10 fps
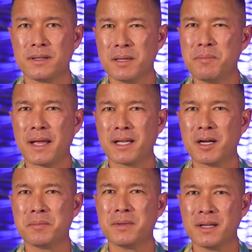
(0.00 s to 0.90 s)
Get back
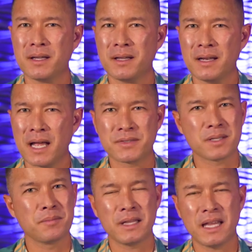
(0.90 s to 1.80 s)
up.
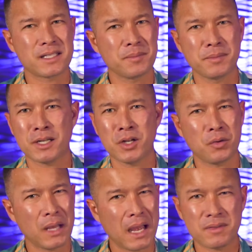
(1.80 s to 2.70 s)
Let somebody
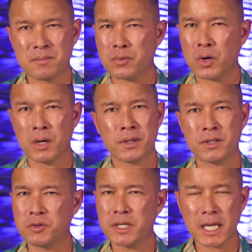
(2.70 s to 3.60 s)
know. Have them pray with
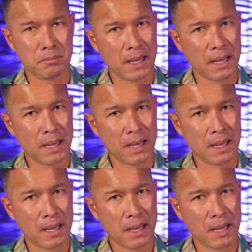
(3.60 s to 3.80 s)
you. Get